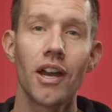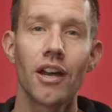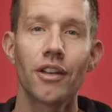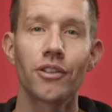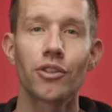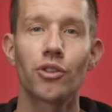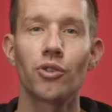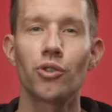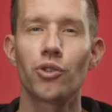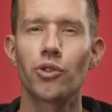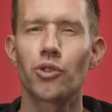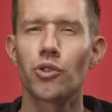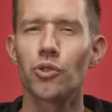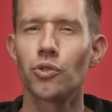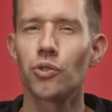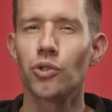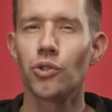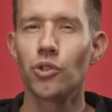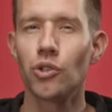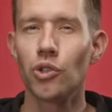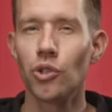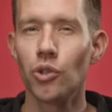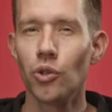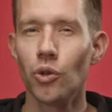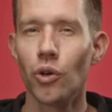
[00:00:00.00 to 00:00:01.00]
to suit
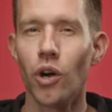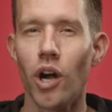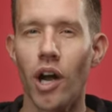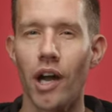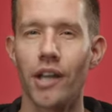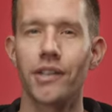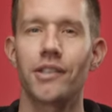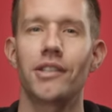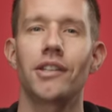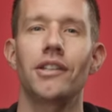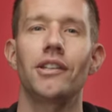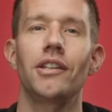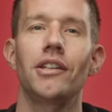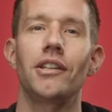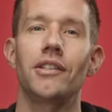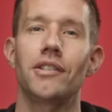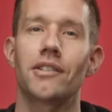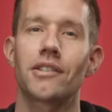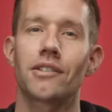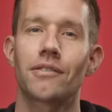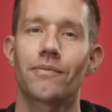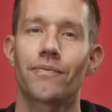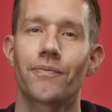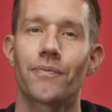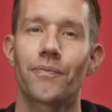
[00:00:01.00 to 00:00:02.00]
your hunting
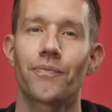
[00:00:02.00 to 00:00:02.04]
needs.